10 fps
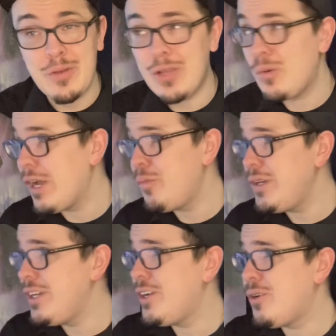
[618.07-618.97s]
We're like, why are
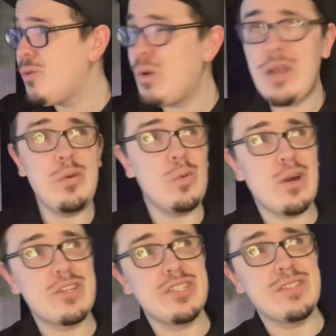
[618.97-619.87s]
we here? Why are we
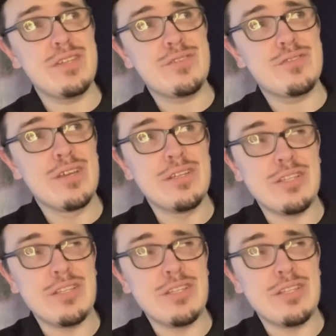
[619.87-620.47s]
watching this?